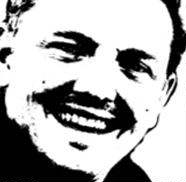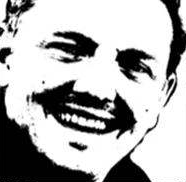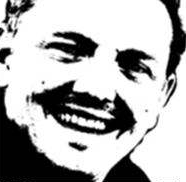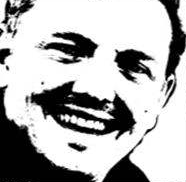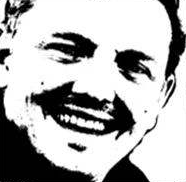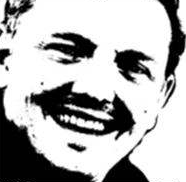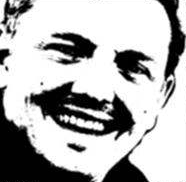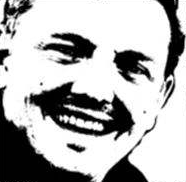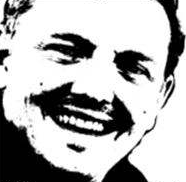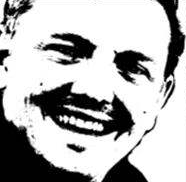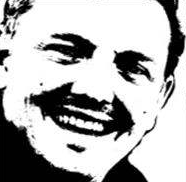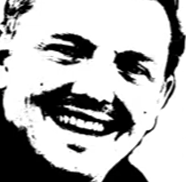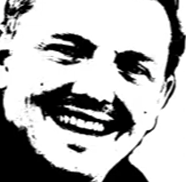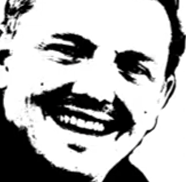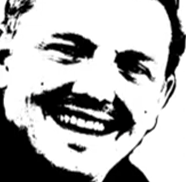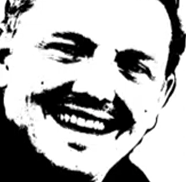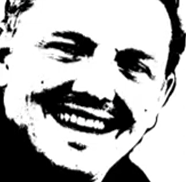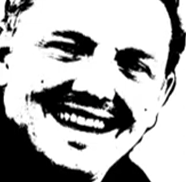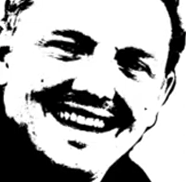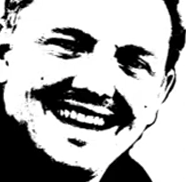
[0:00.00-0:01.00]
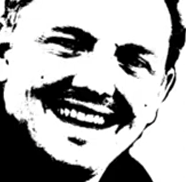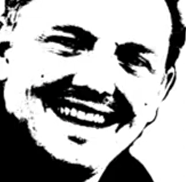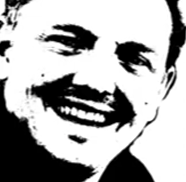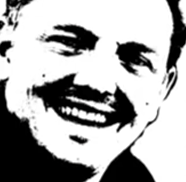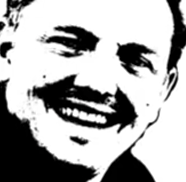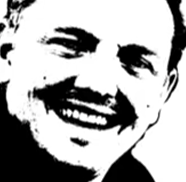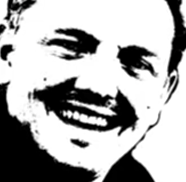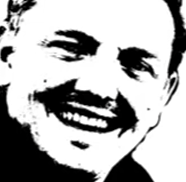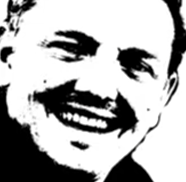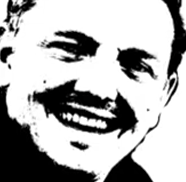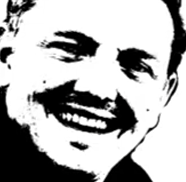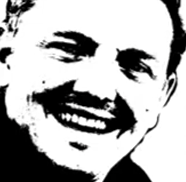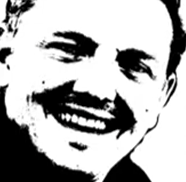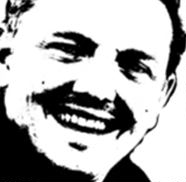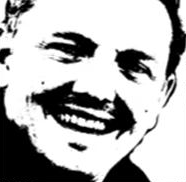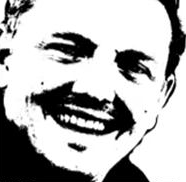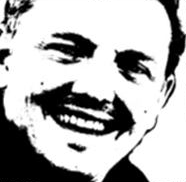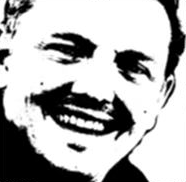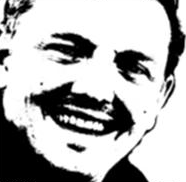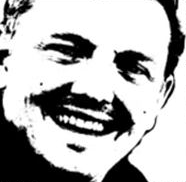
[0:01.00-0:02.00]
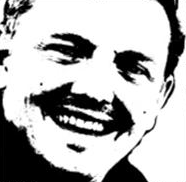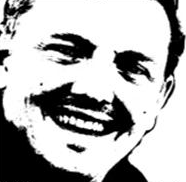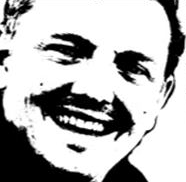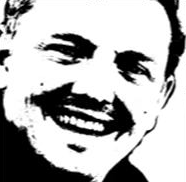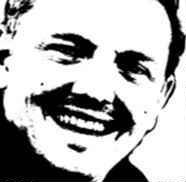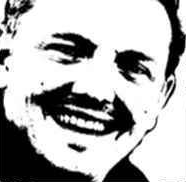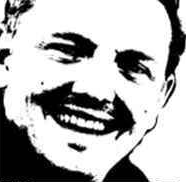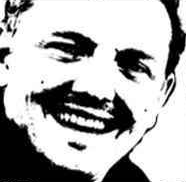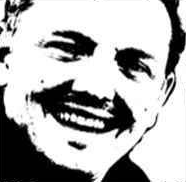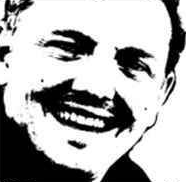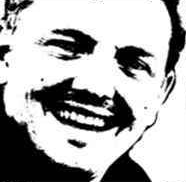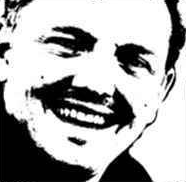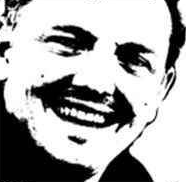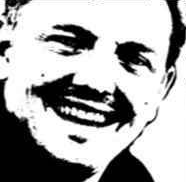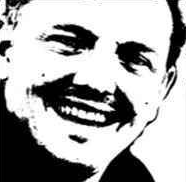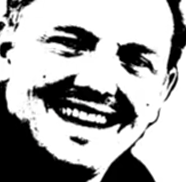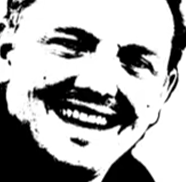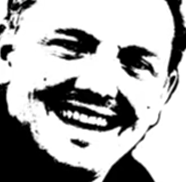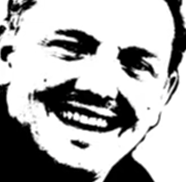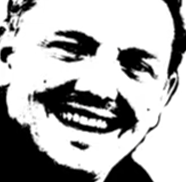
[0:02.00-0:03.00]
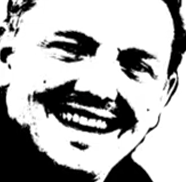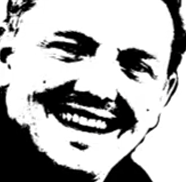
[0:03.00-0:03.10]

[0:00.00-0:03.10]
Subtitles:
Yeah, so he ended up relegated to last anyway.